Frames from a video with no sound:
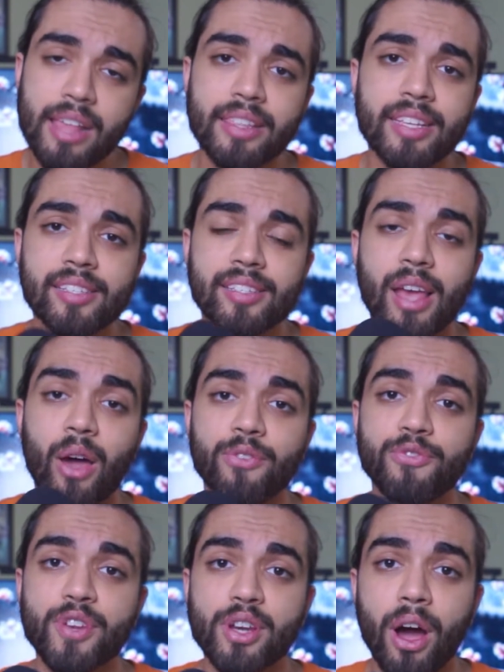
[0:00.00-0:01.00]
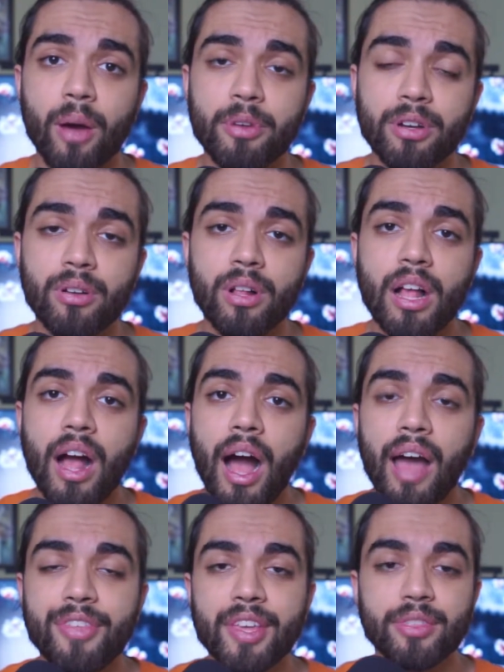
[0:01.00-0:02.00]
These sound phenomenal.
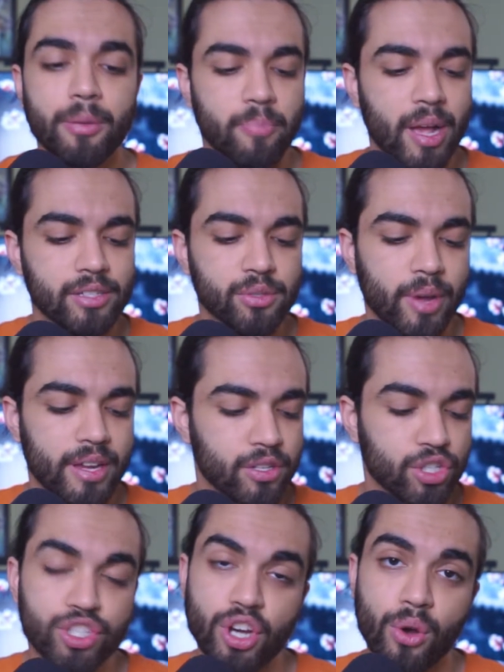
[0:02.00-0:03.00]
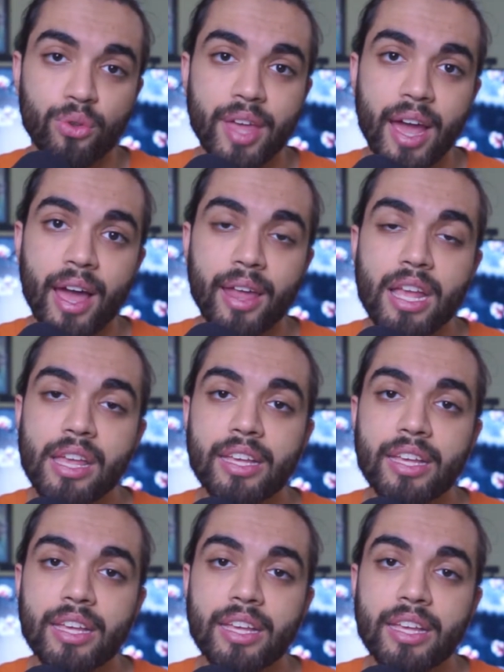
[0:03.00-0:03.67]
I think the best way to show that